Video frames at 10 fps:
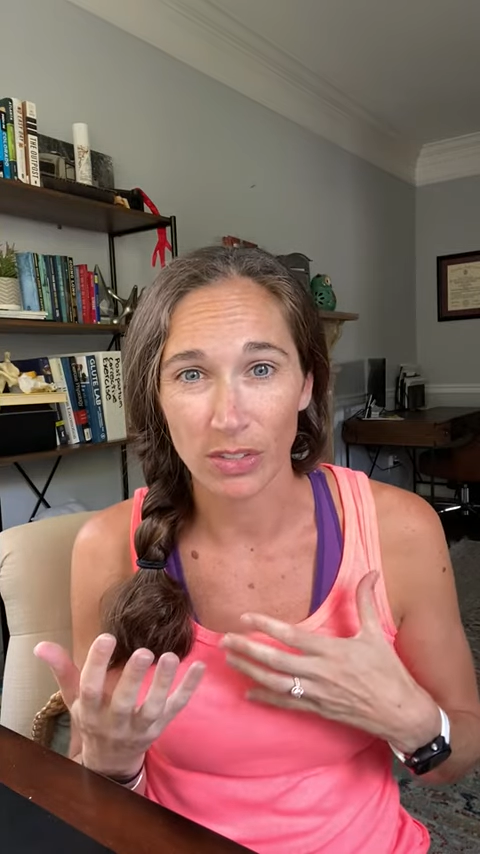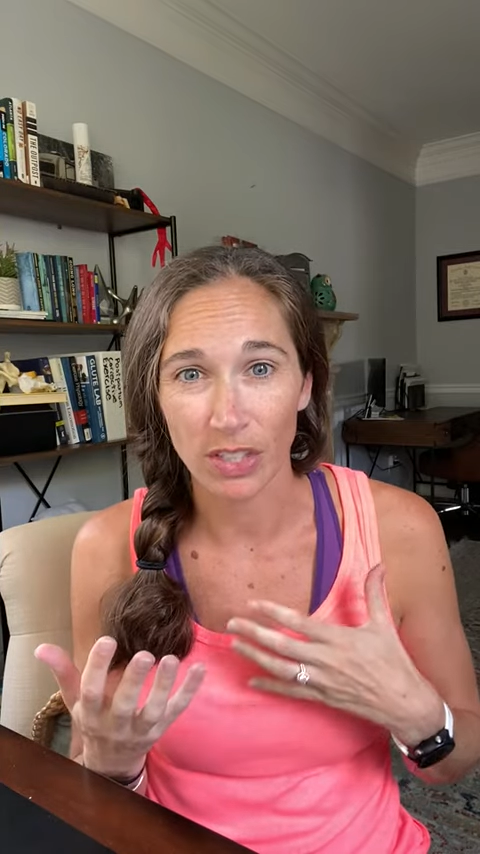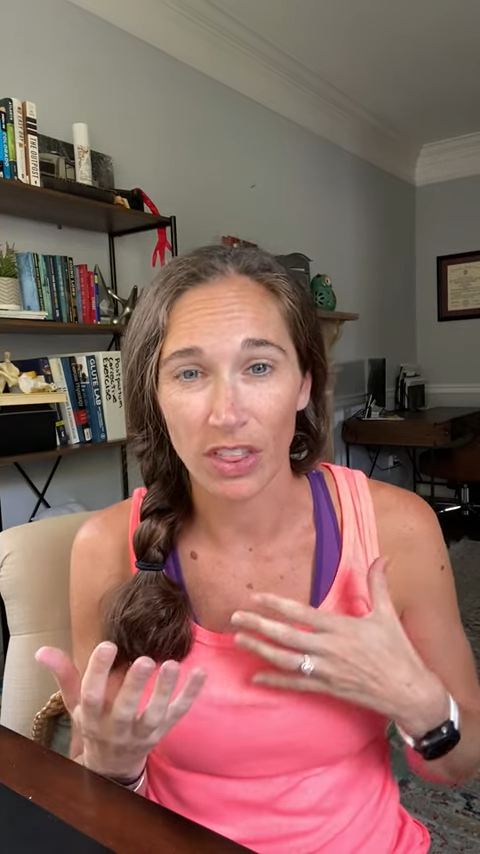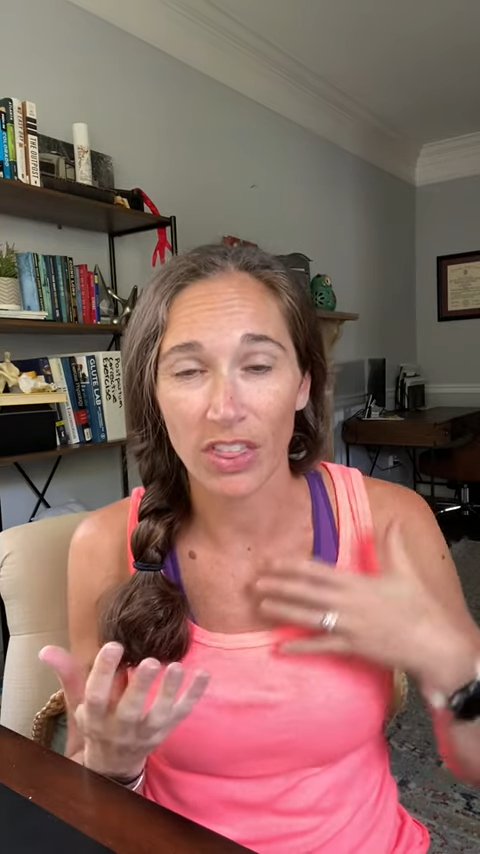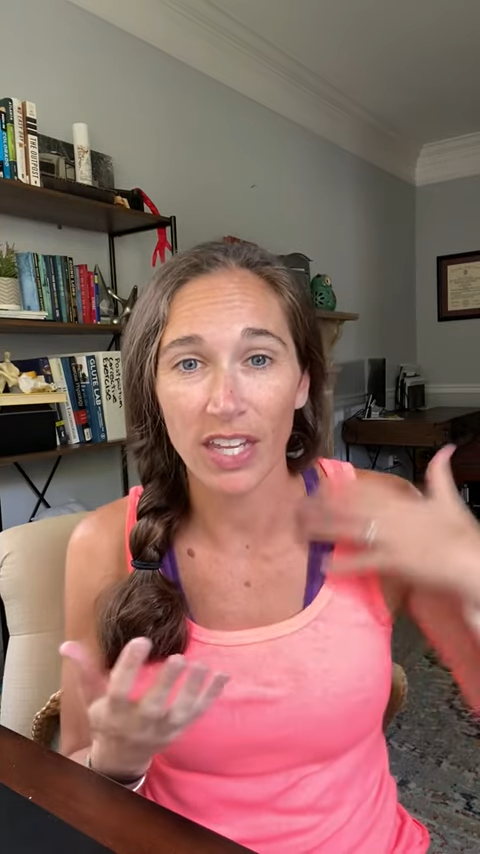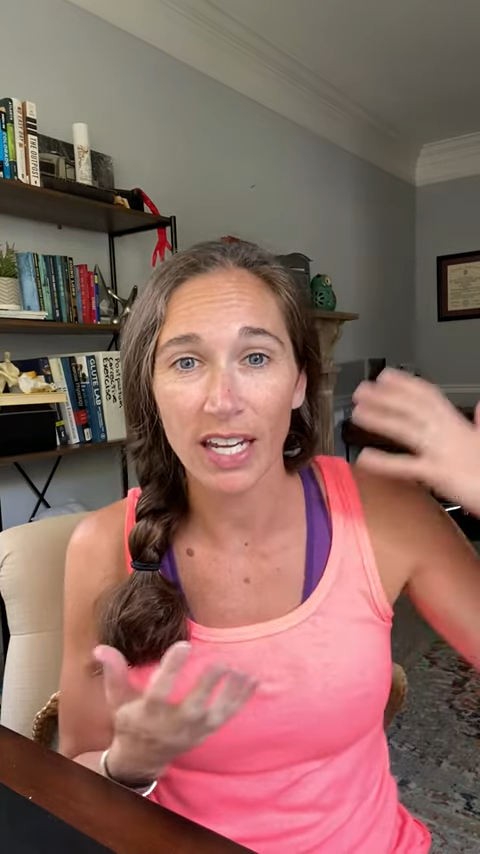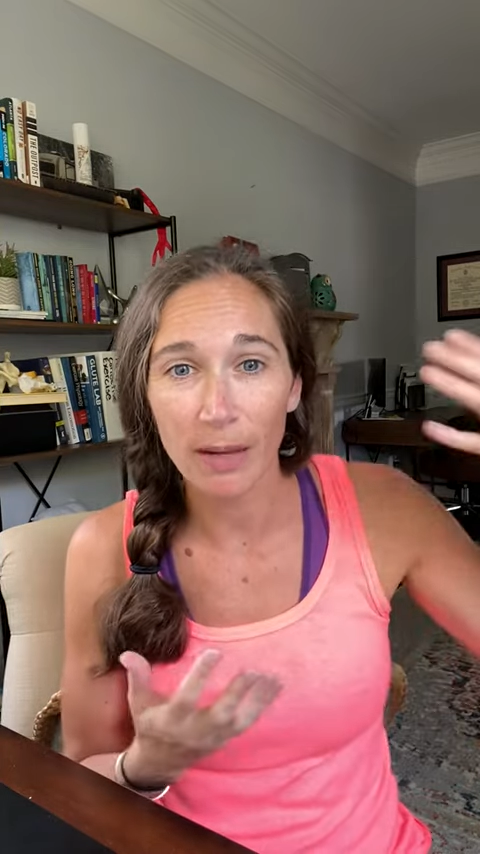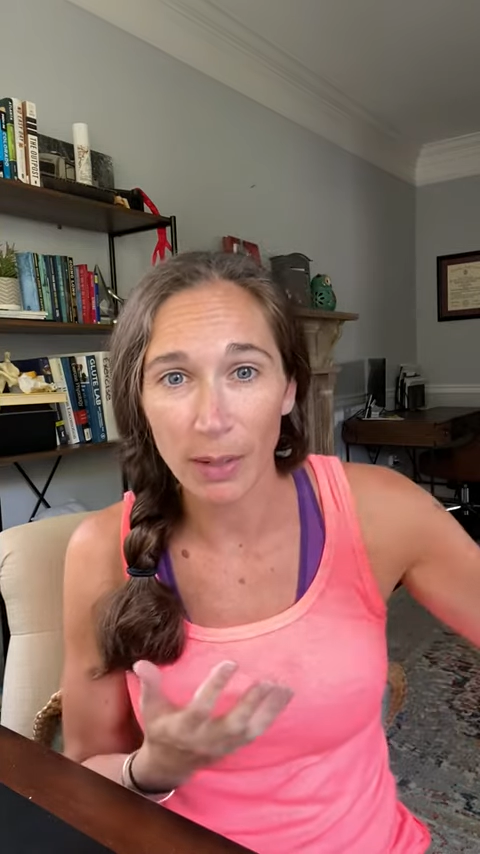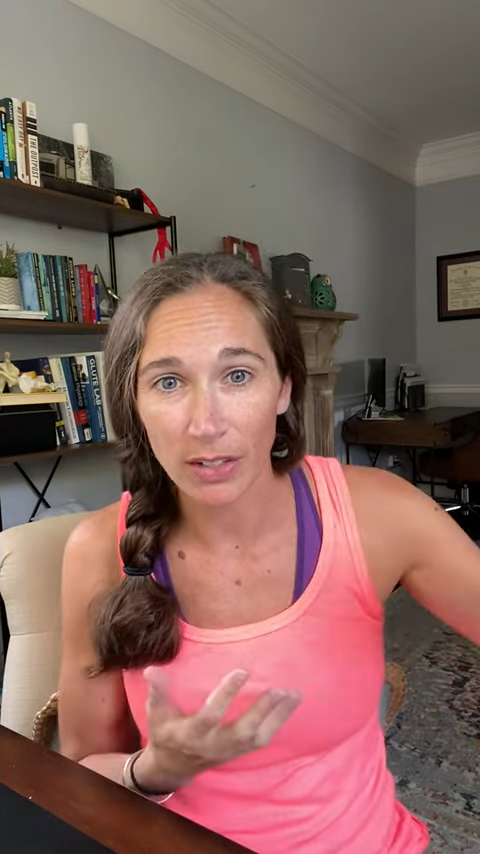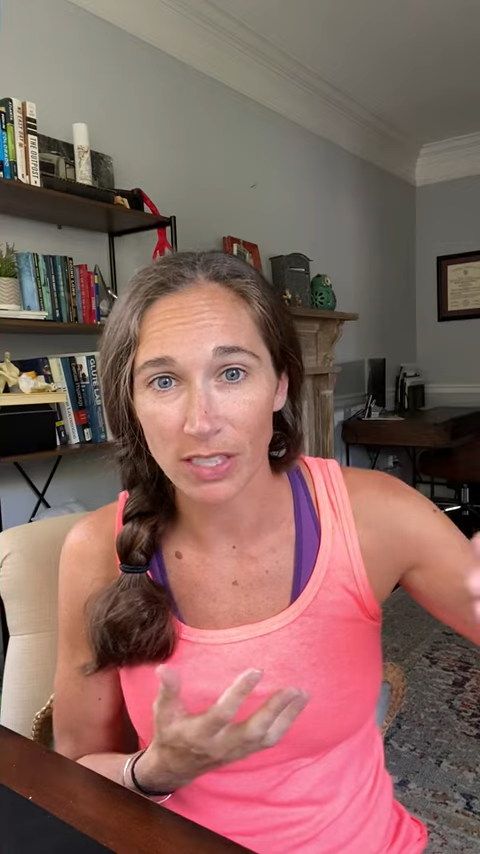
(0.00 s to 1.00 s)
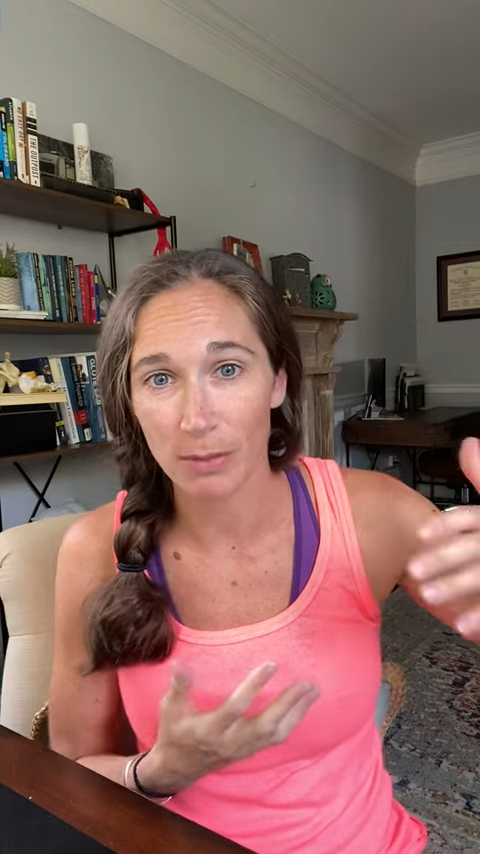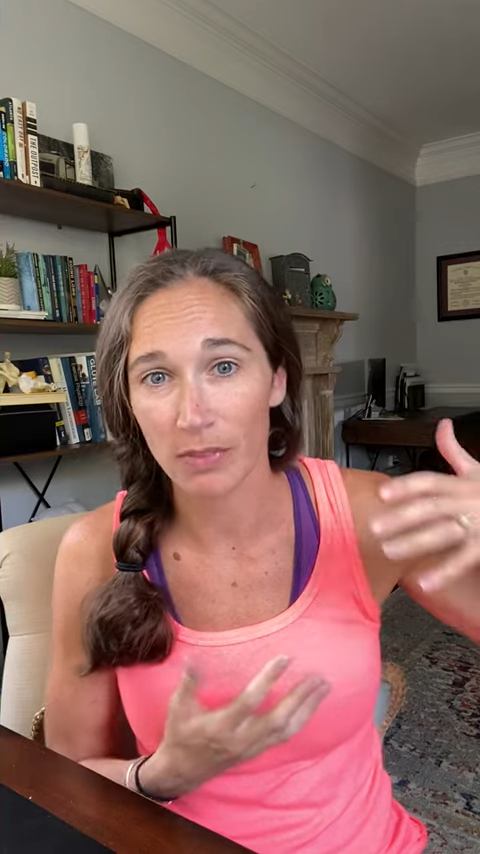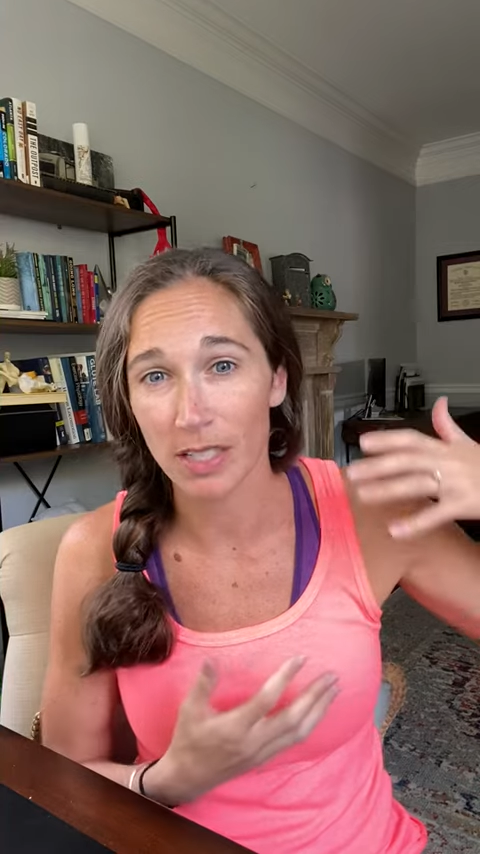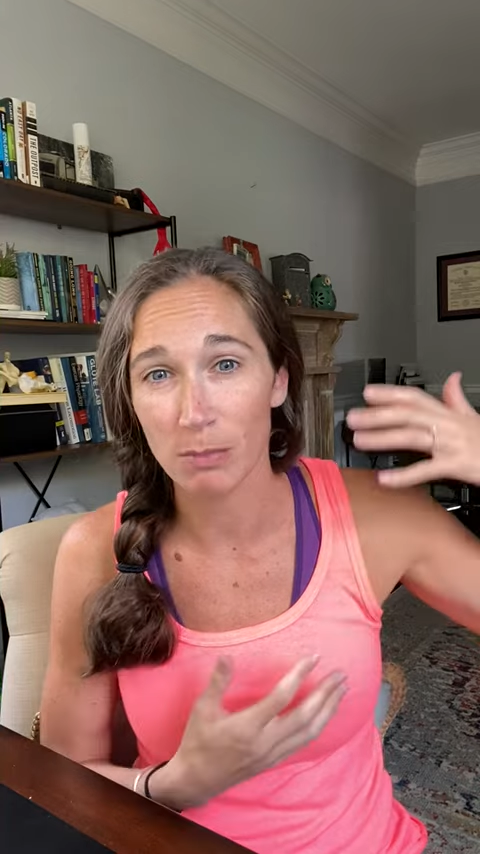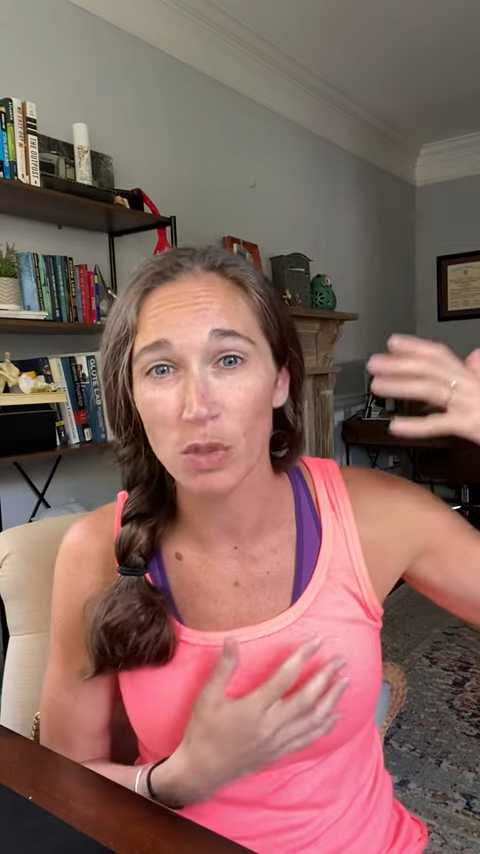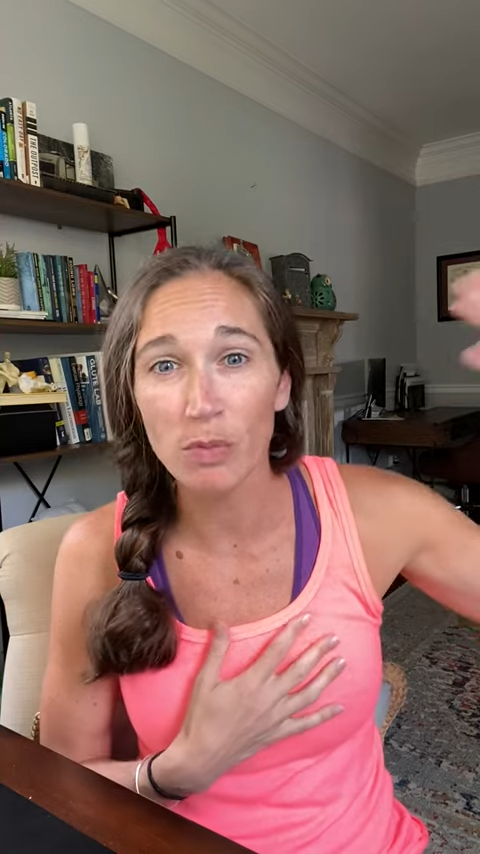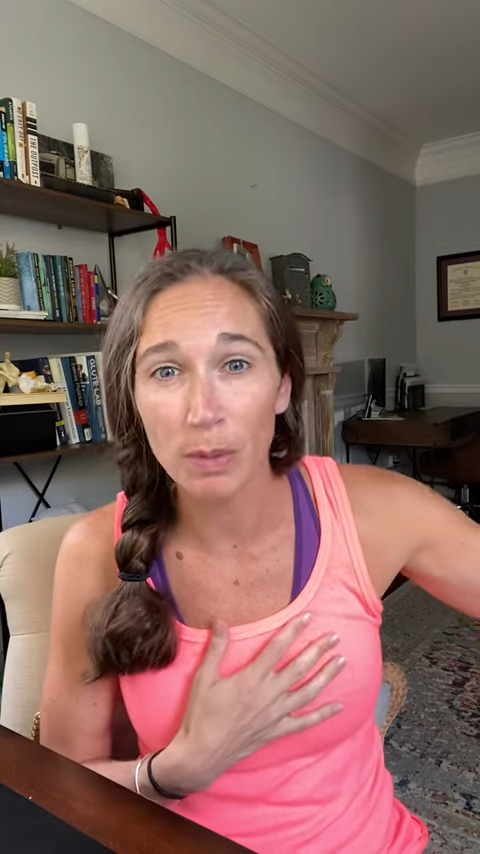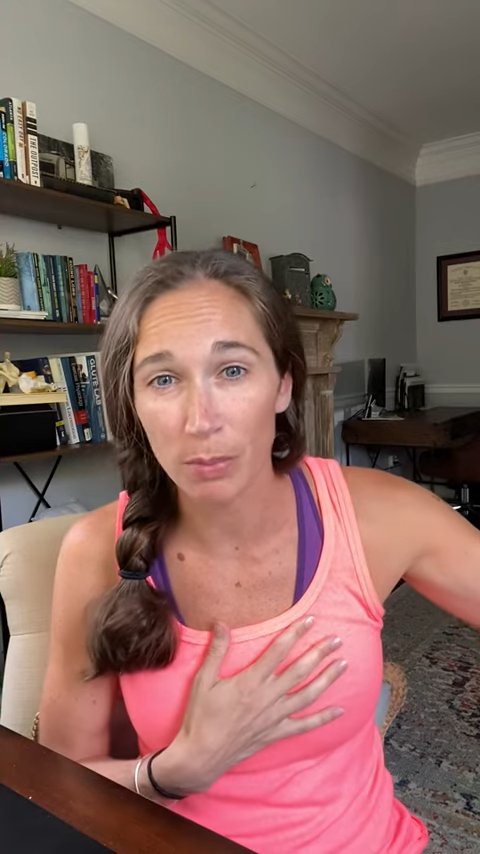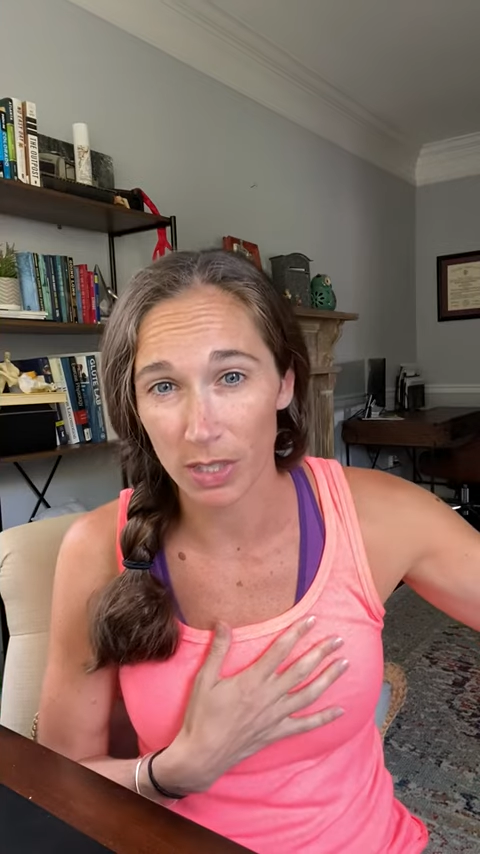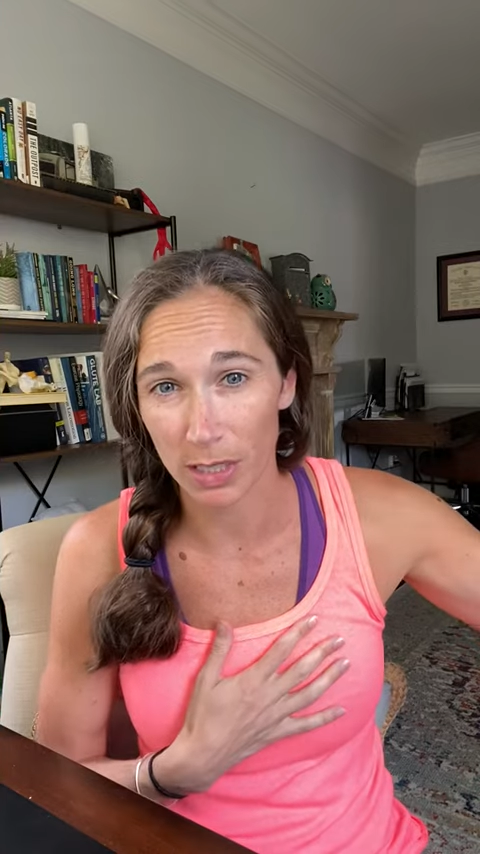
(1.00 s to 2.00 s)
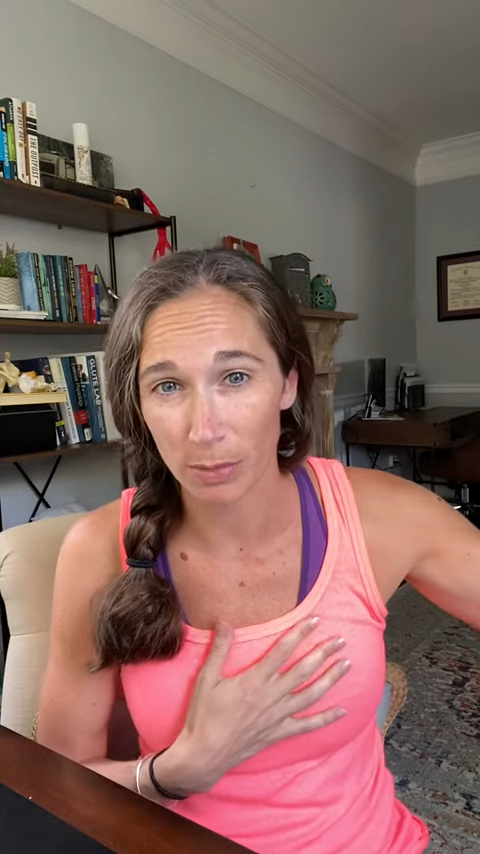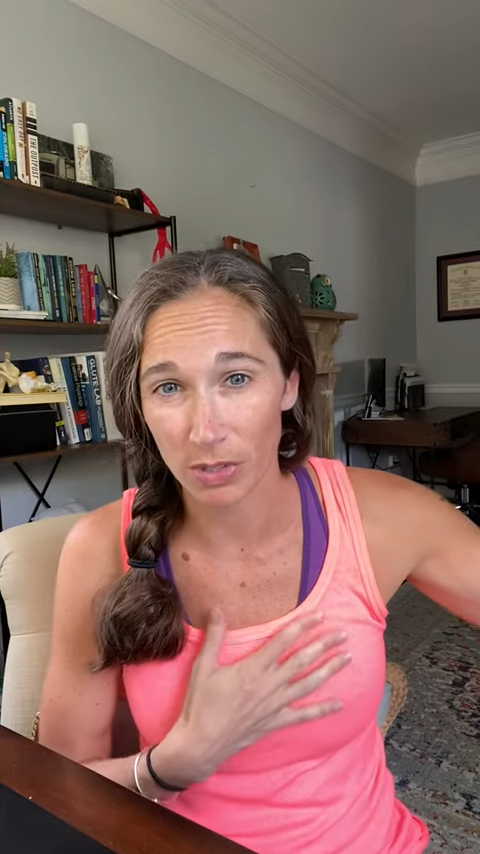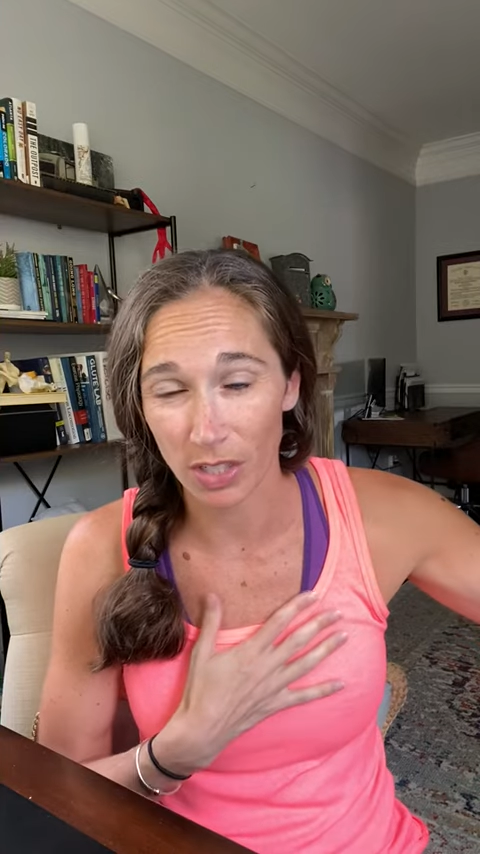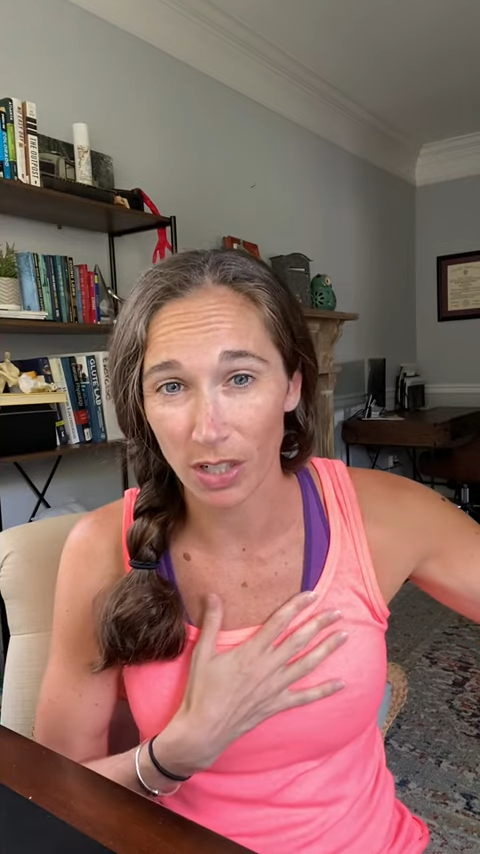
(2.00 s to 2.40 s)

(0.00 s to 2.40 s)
to think about some of these movement principles